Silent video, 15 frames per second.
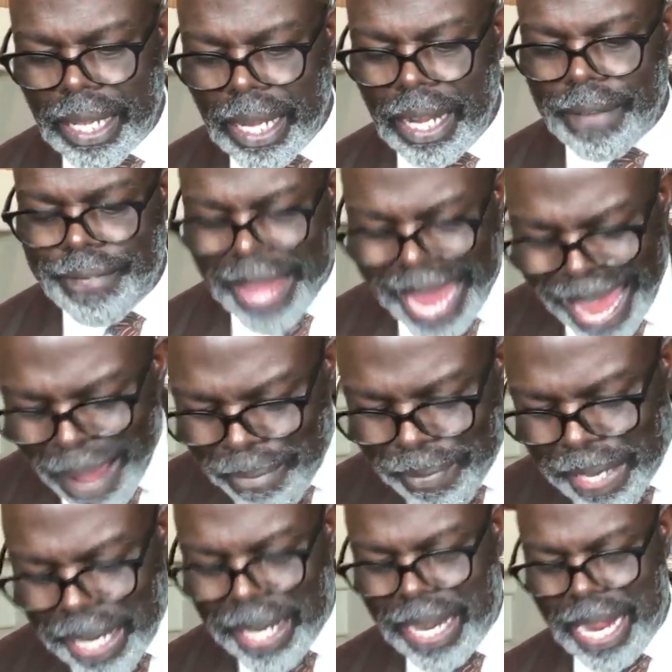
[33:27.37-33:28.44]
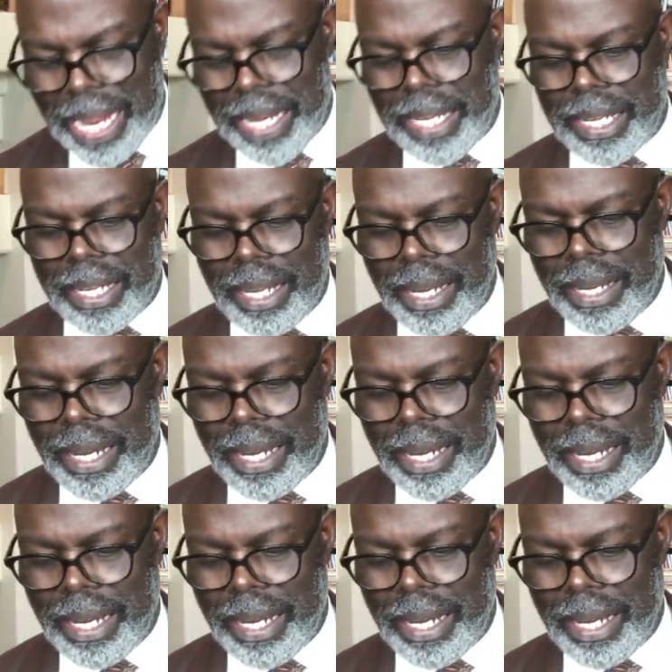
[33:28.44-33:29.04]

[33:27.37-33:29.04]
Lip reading: of emptiness.